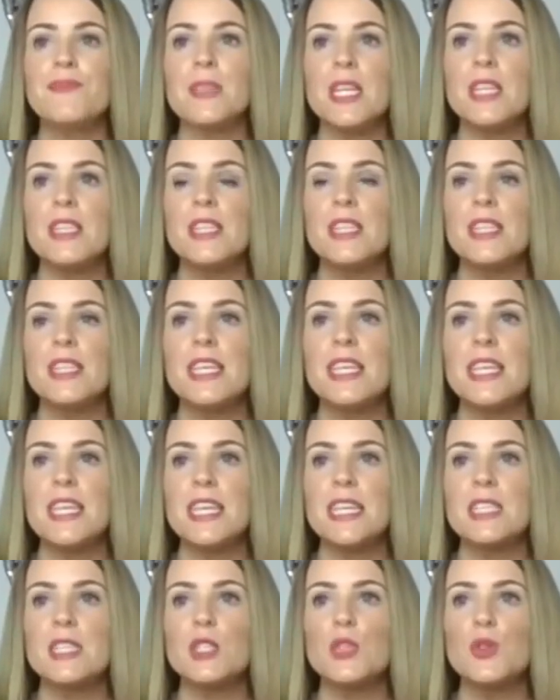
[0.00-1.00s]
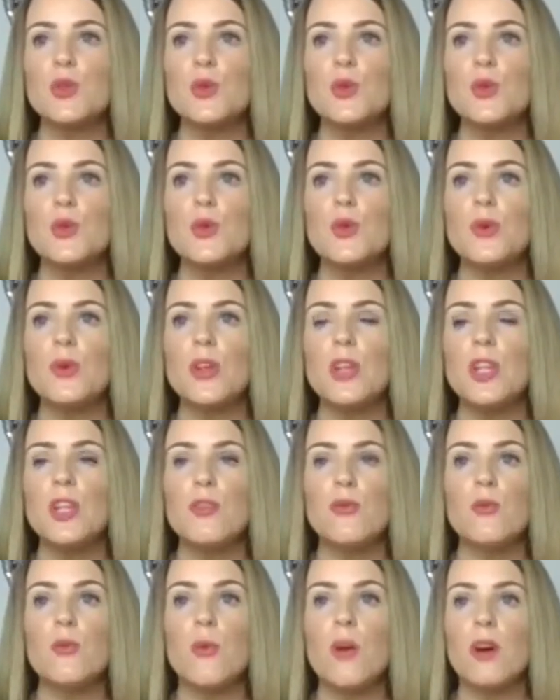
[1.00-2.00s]
And the thing is, your
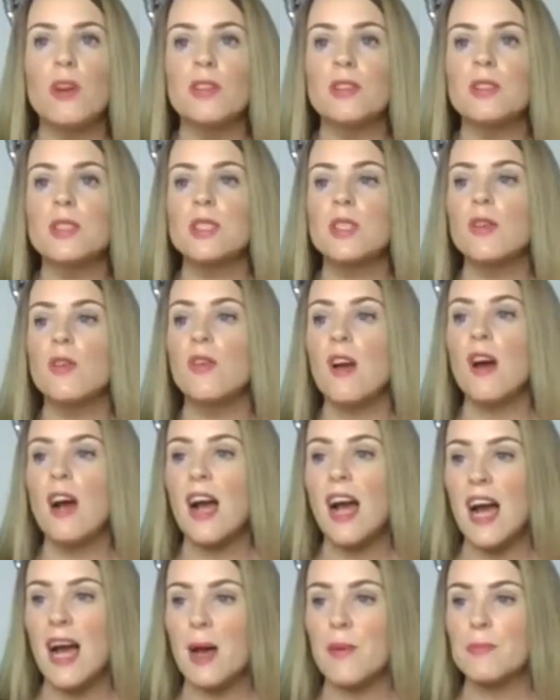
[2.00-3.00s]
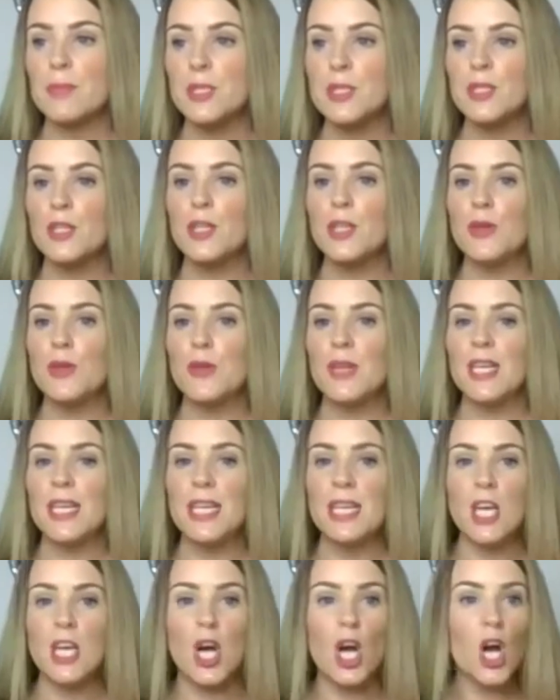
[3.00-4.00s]
loved ones are
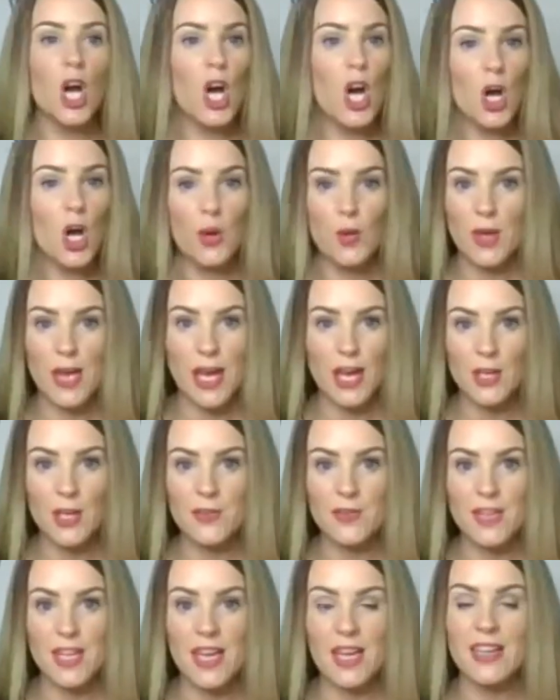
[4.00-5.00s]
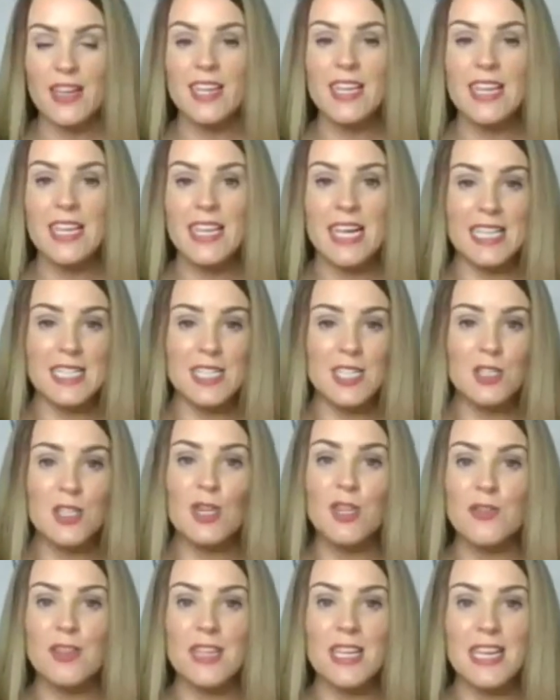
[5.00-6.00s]
absolutely okay over there. I can
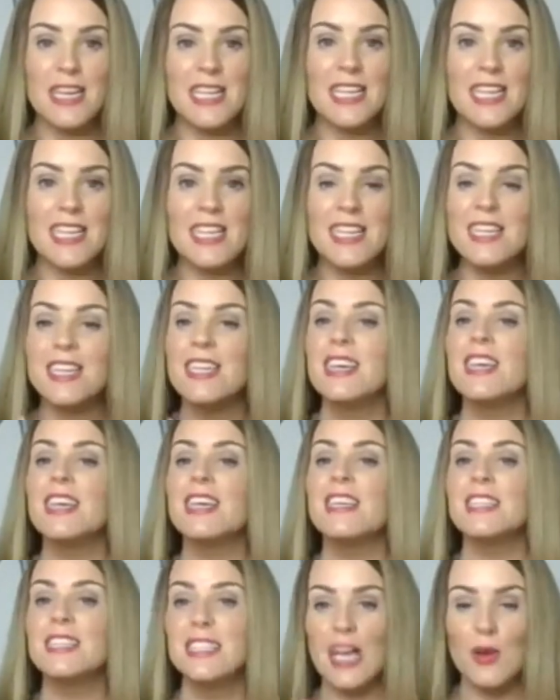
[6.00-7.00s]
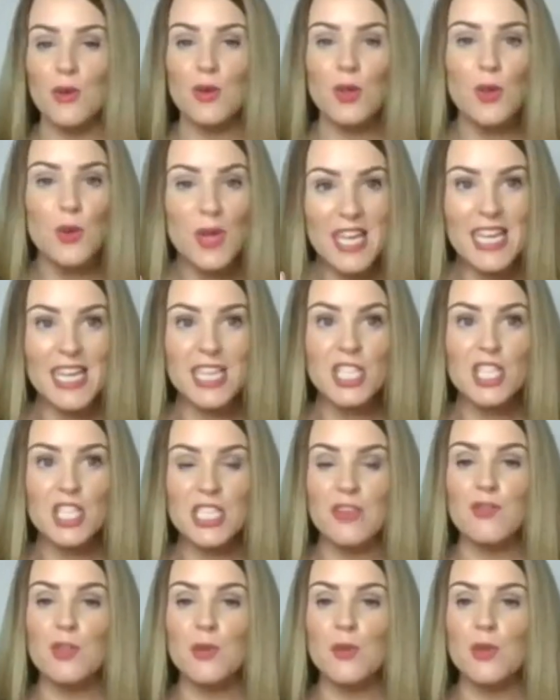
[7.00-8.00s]
categorically tell you, each
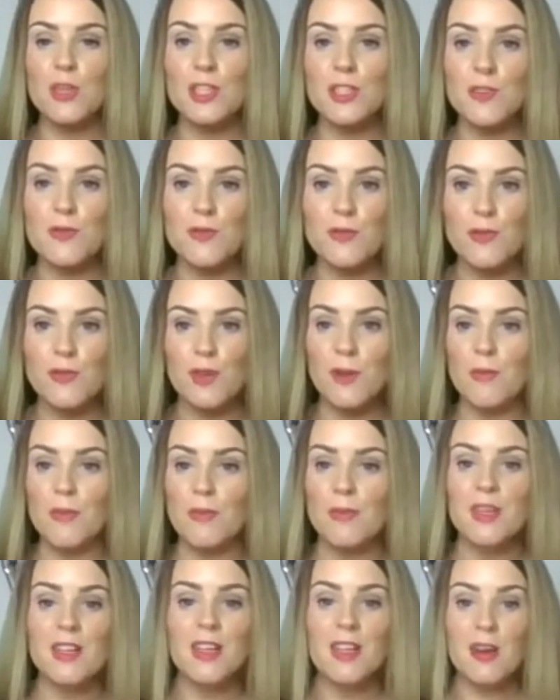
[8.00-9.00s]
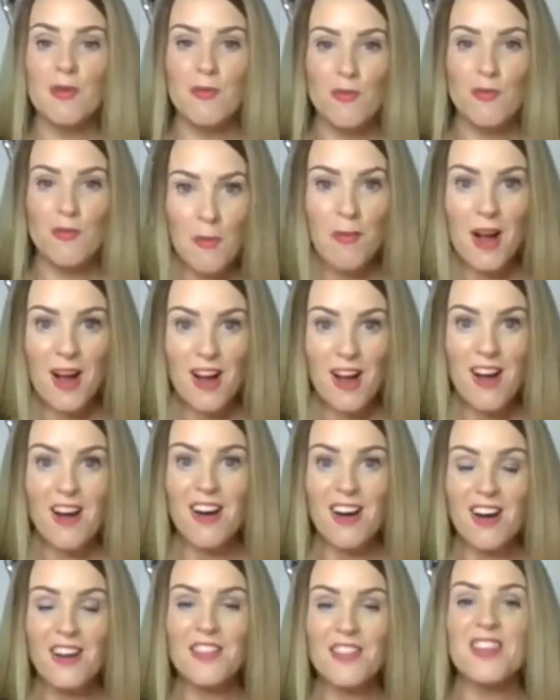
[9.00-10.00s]
and every one of them, from my
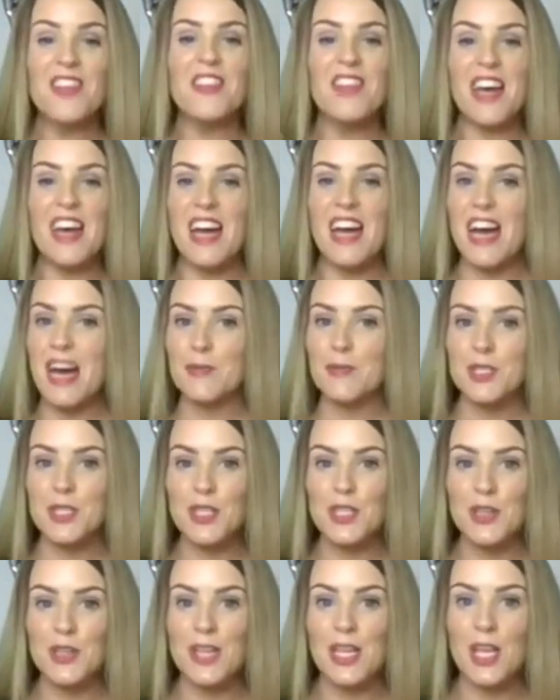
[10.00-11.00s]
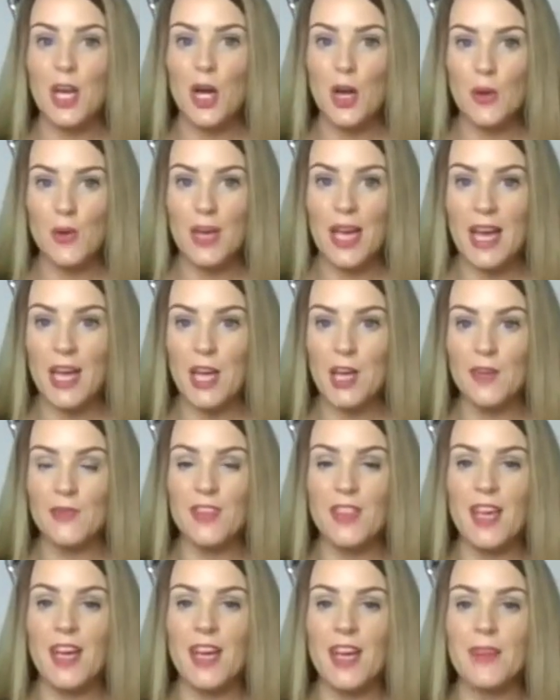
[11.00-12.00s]
heart, that they're absolutely okay over
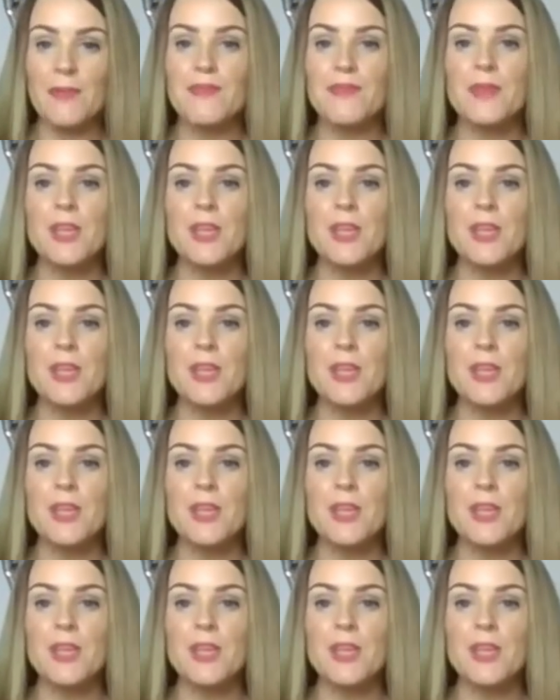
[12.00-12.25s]
there.